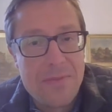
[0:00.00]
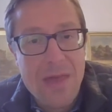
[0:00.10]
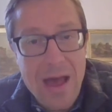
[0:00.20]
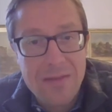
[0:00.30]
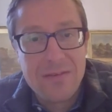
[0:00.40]

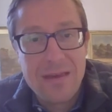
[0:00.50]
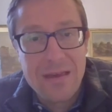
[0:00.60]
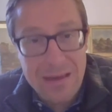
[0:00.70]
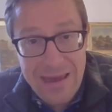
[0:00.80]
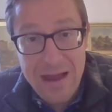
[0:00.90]
that
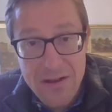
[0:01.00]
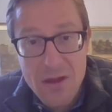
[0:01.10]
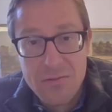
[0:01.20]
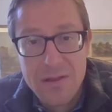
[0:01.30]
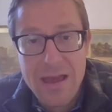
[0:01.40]
can
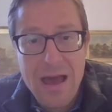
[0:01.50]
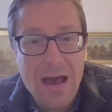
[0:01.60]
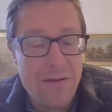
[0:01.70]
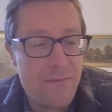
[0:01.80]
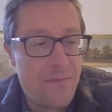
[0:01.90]
only
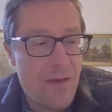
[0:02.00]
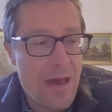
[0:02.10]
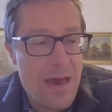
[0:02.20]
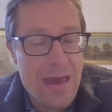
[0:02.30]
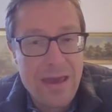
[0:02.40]
have
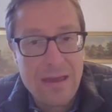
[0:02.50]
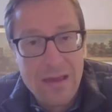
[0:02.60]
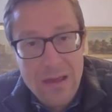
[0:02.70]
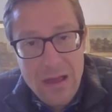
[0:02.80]
a